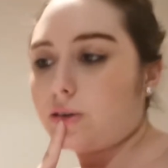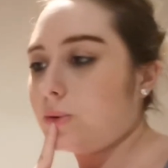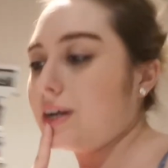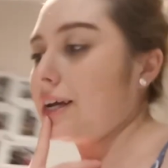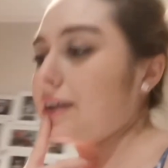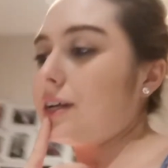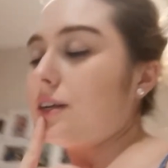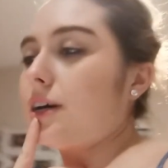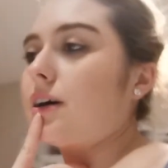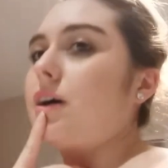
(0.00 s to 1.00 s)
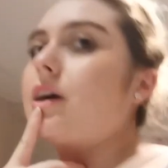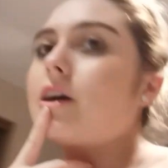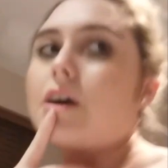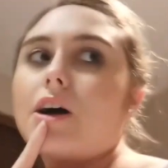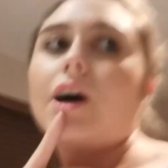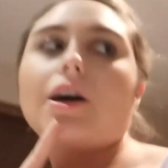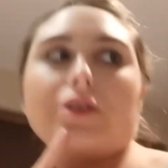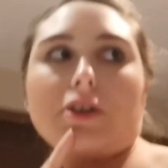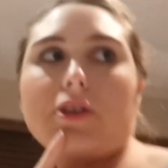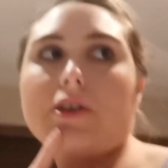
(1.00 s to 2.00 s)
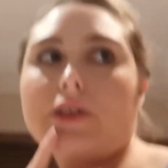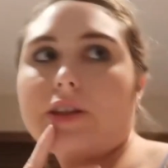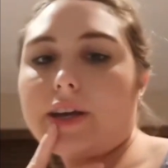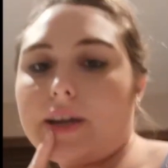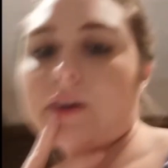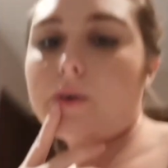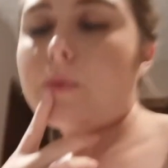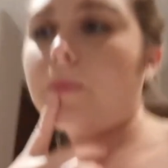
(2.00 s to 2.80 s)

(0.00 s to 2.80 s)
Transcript: You weren't in it, Darryl. Another thing